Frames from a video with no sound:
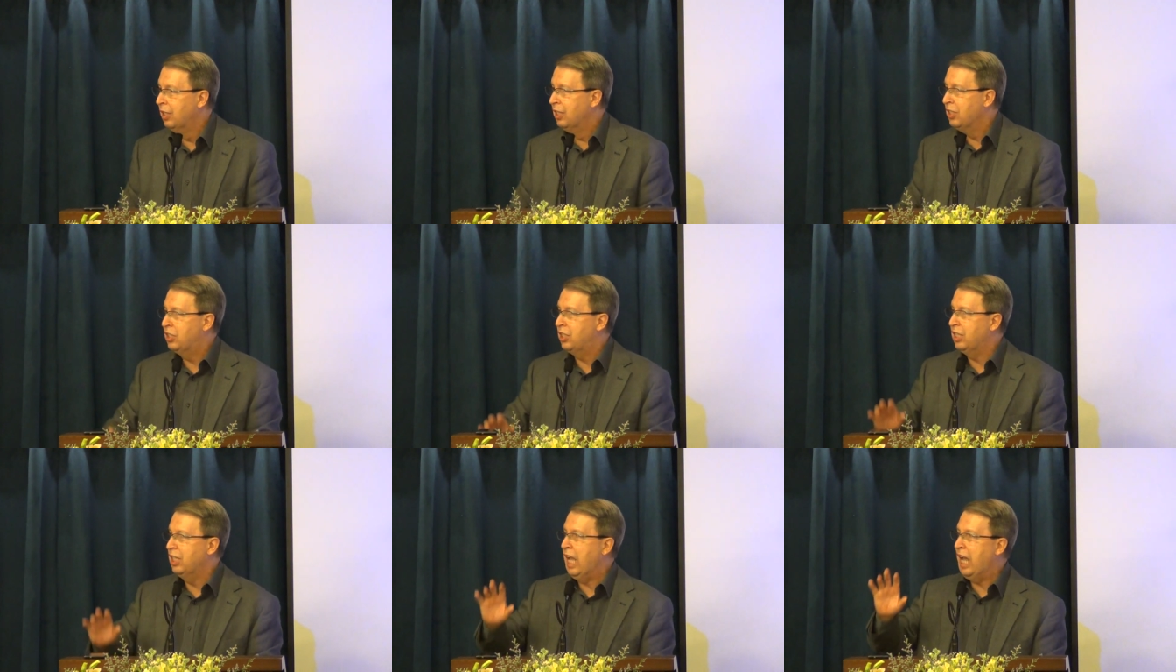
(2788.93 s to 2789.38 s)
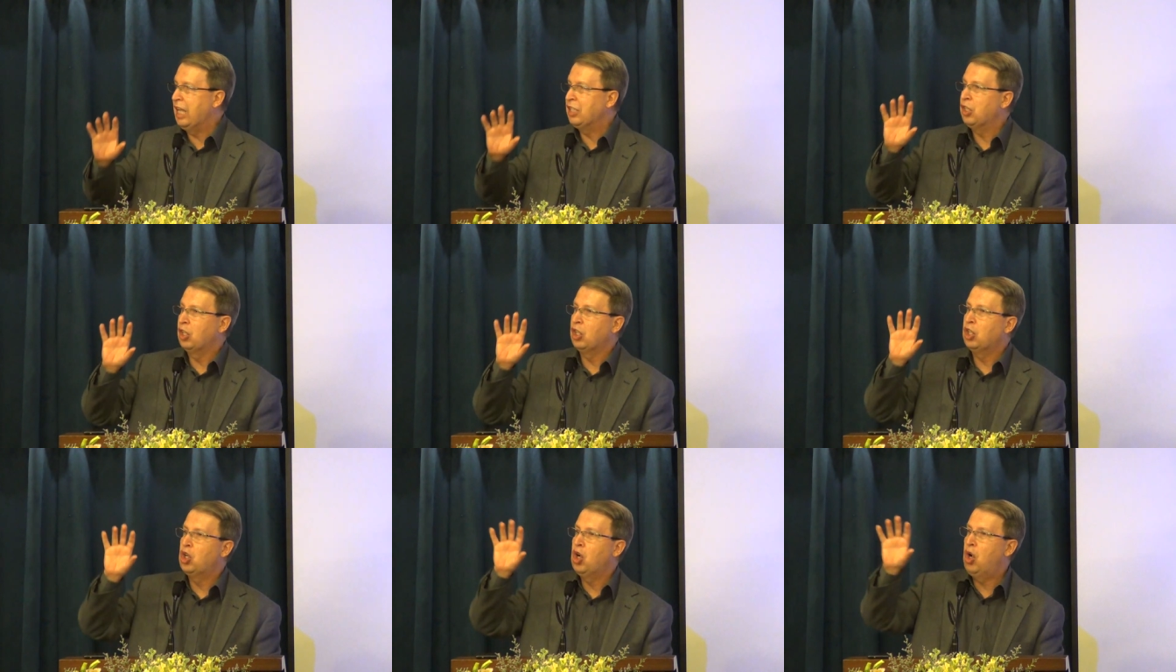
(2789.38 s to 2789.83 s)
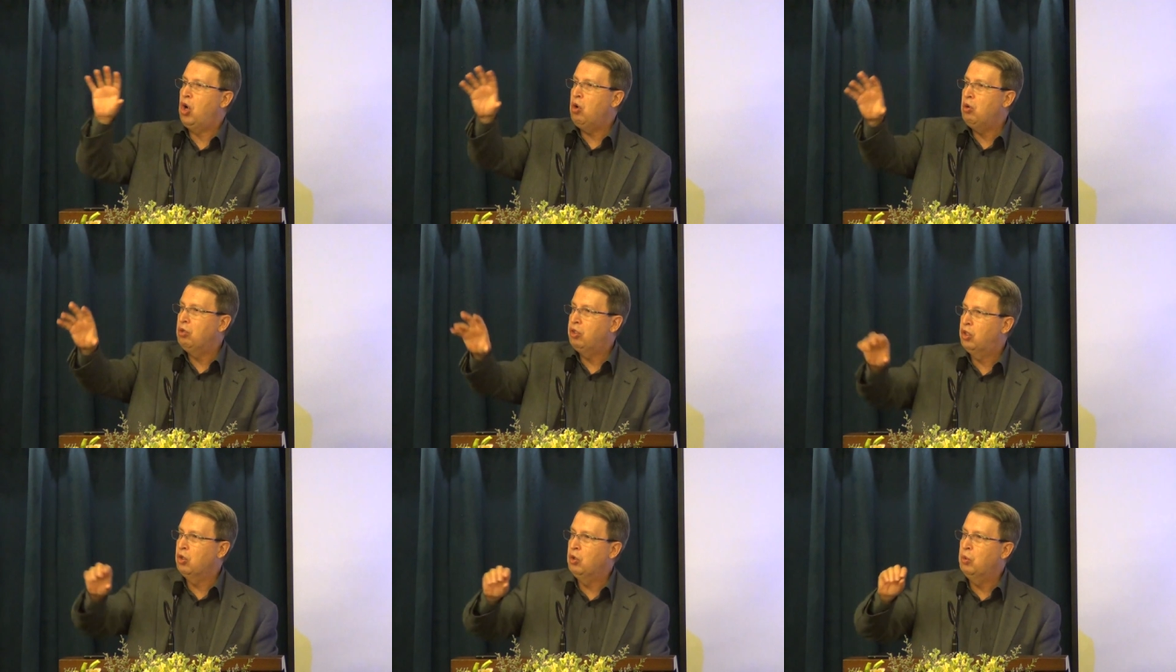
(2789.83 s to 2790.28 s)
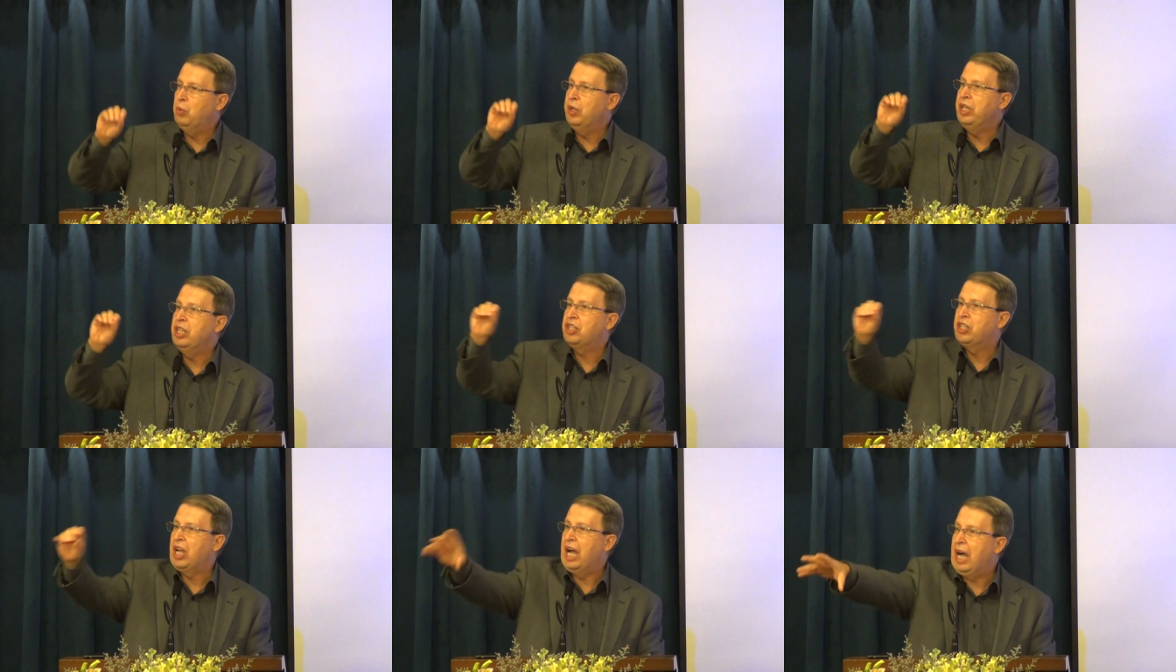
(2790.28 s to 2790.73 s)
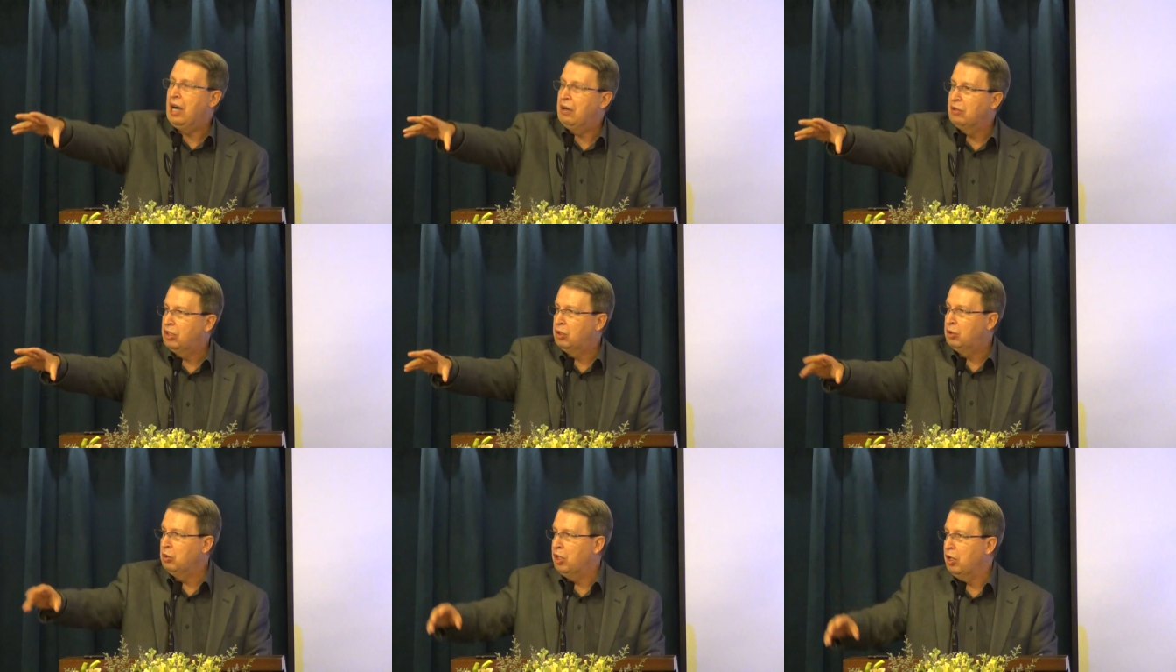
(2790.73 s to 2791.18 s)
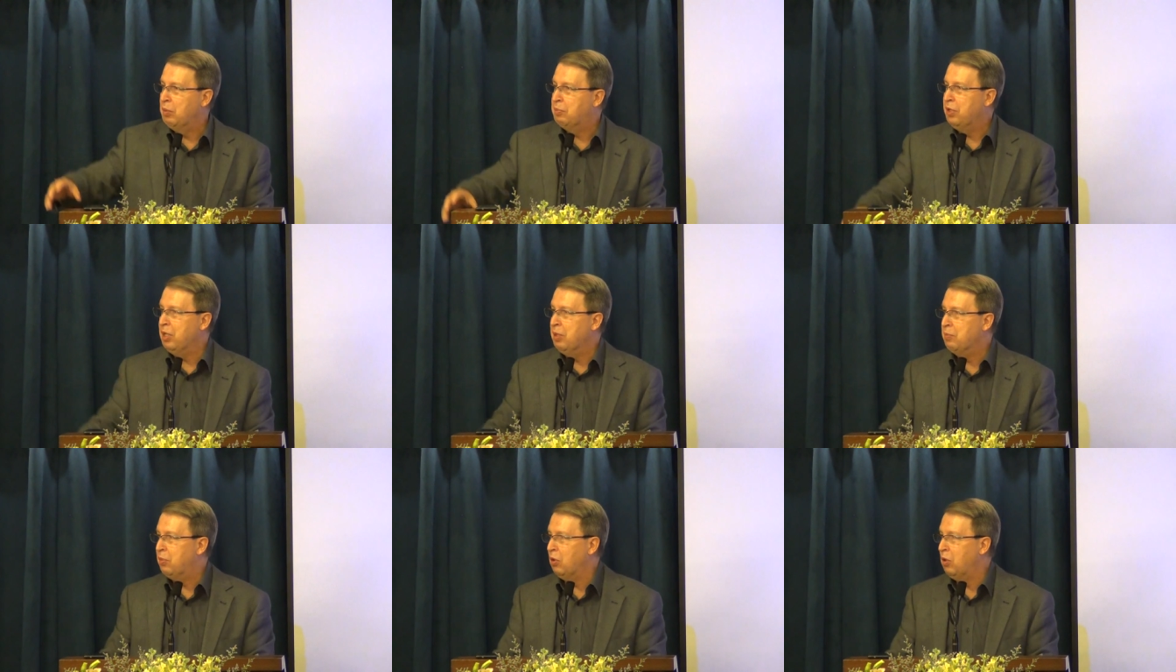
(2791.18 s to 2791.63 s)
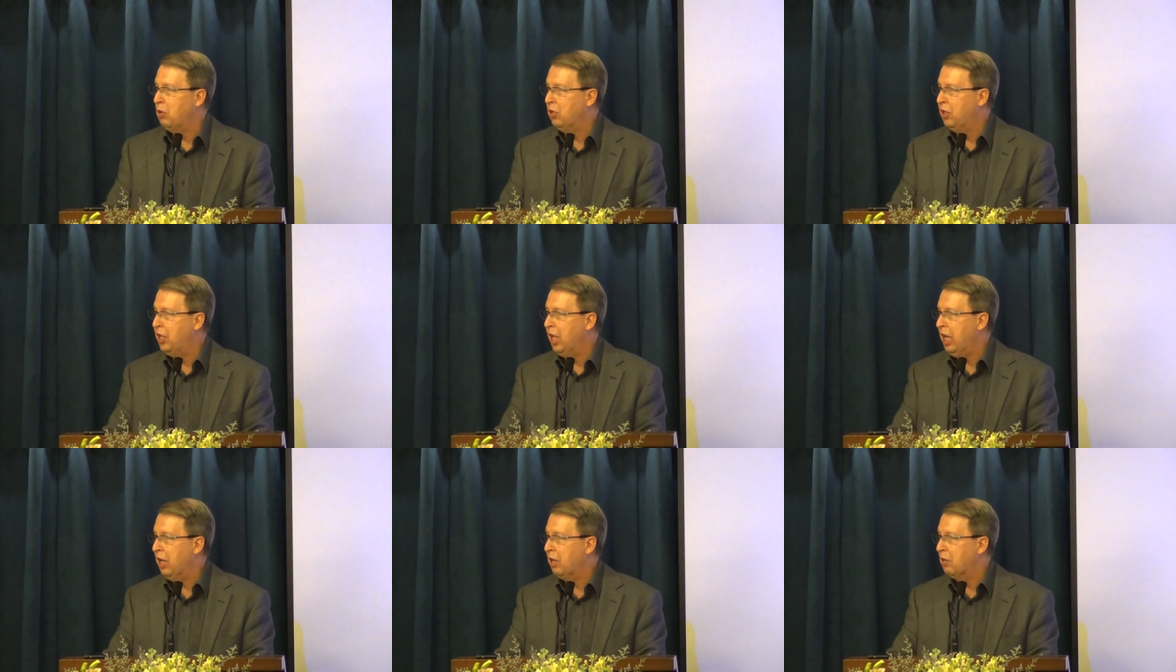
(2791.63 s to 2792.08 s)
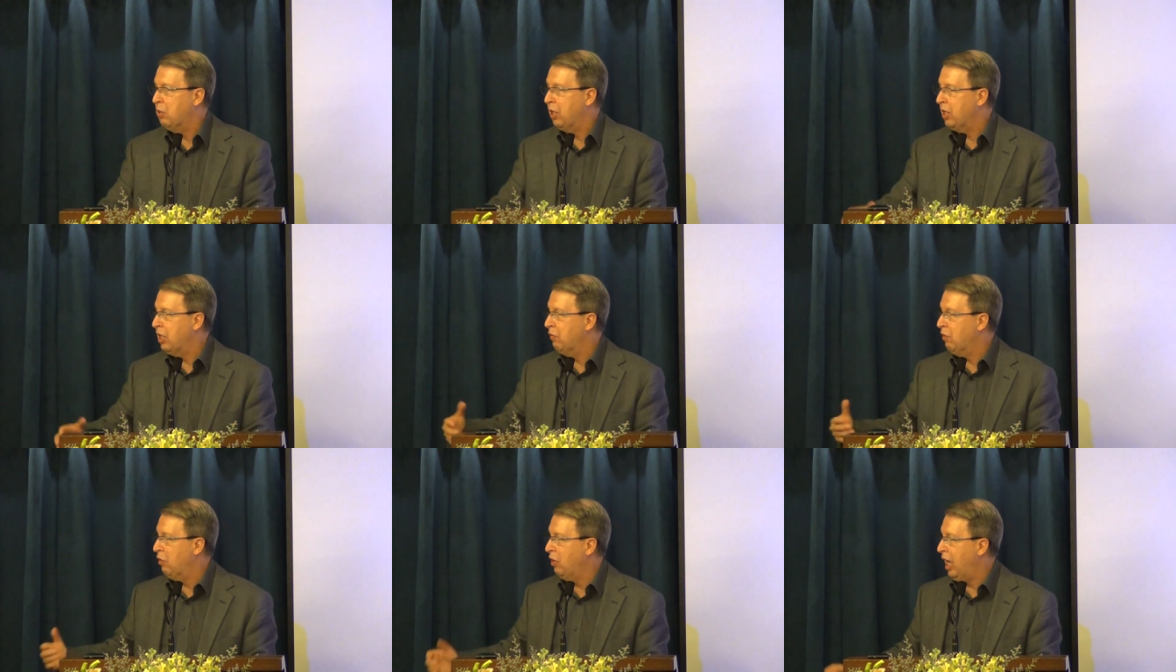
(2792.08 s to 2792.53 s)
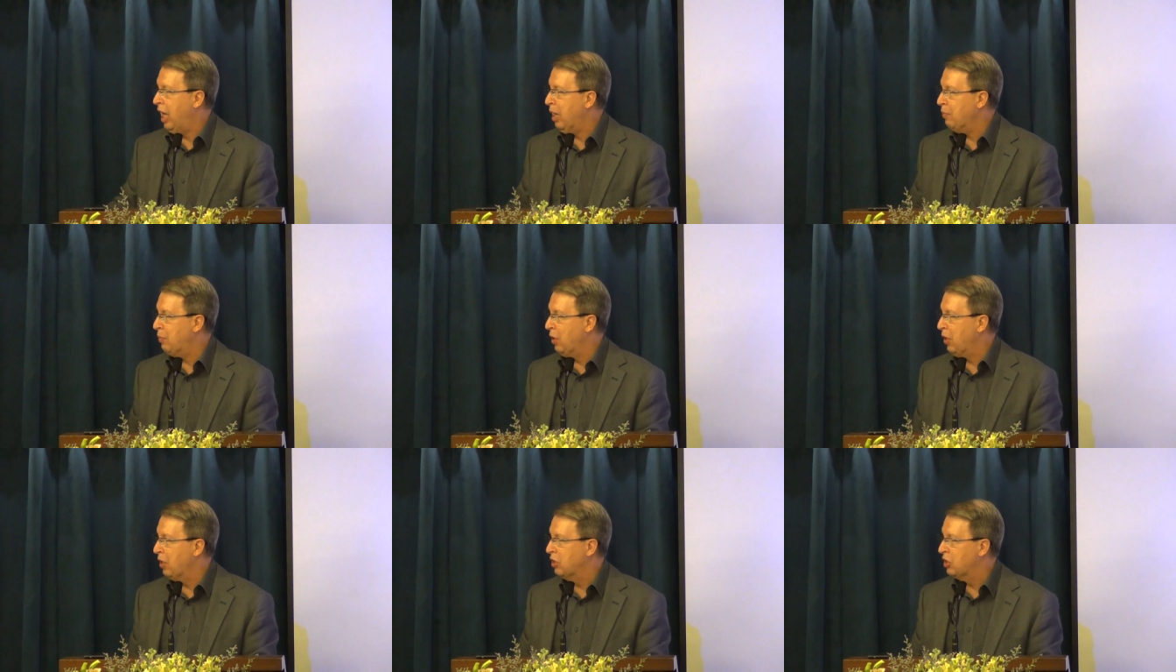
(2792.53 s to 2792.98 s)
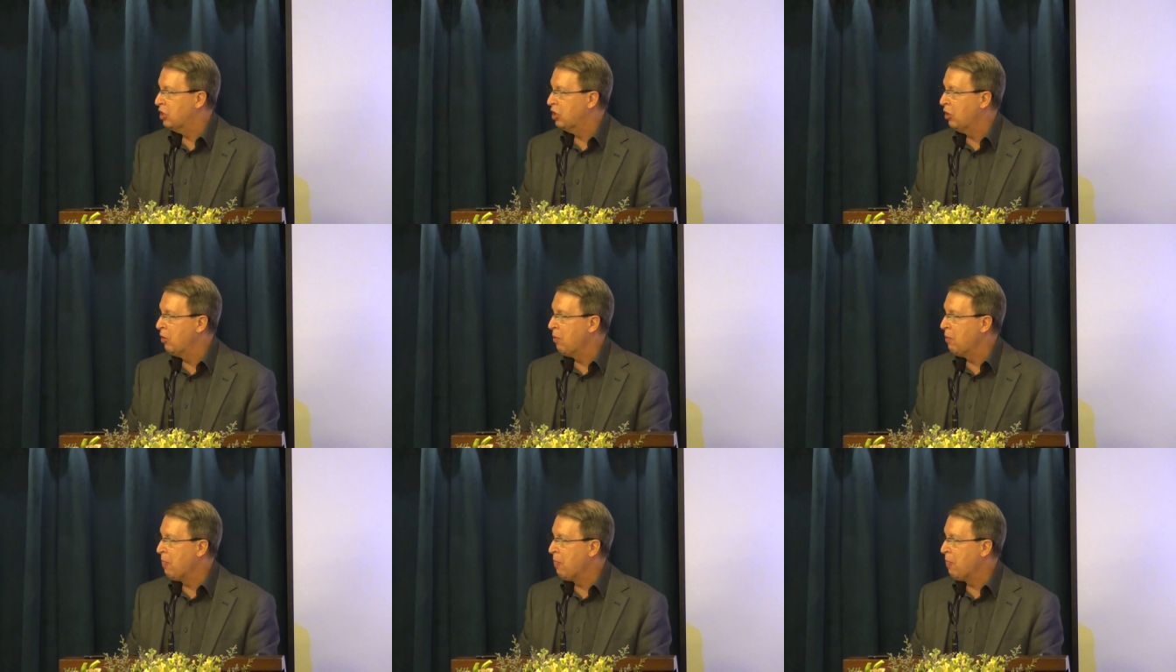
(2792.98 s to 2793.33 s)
She has a goal to reach out to the people there, whatever happens.